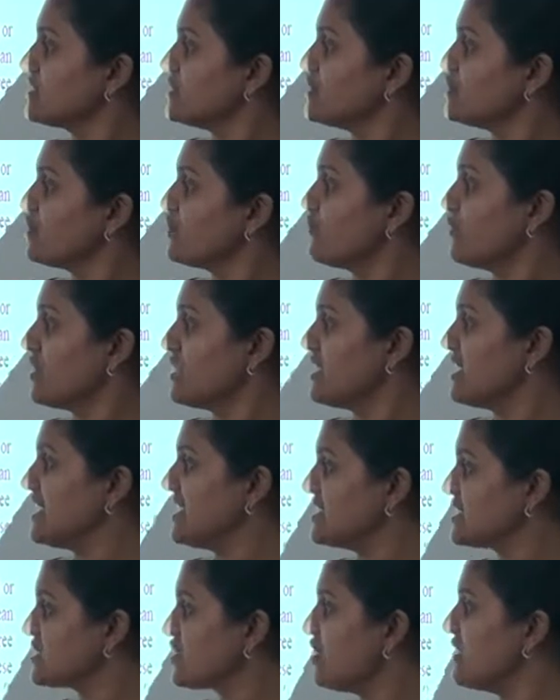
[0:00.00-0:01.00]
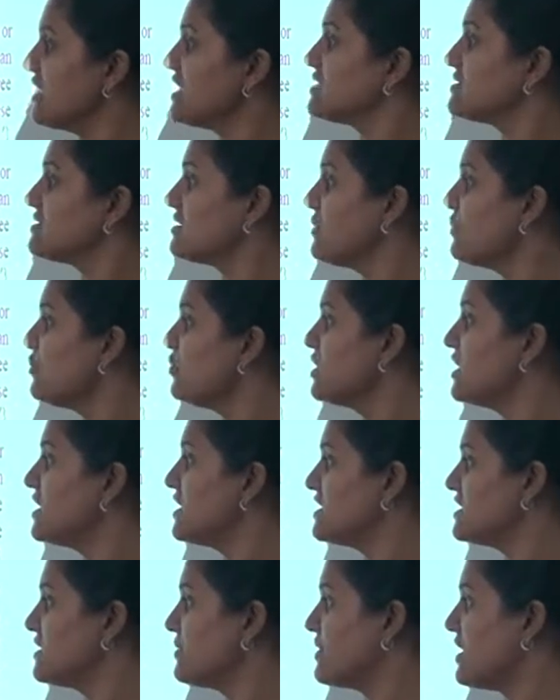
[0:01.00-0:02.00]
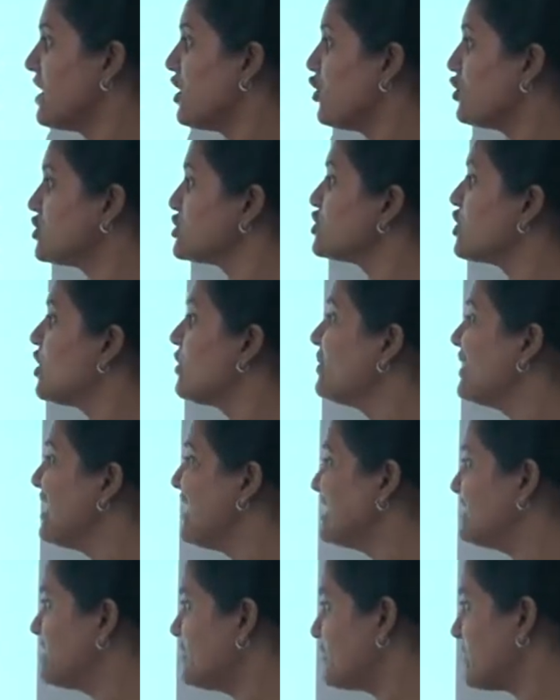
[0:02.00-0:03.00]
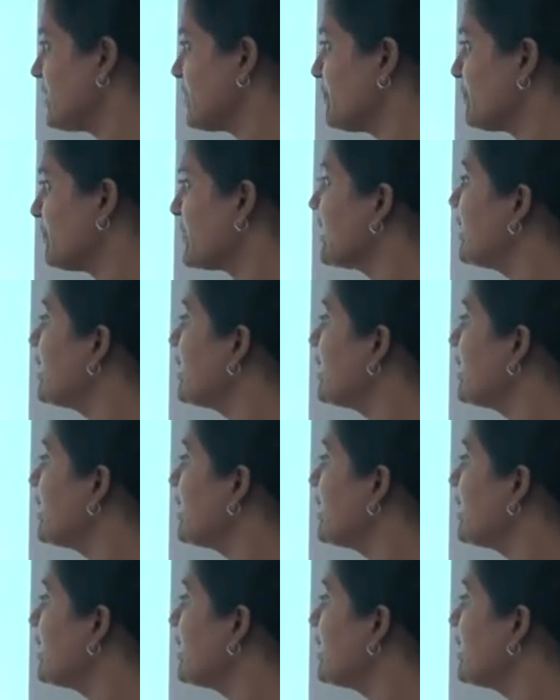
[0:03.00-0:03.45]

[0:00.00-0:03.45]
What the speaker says: 0, 1 is called a sub-Boolean algebra or sub-algebra.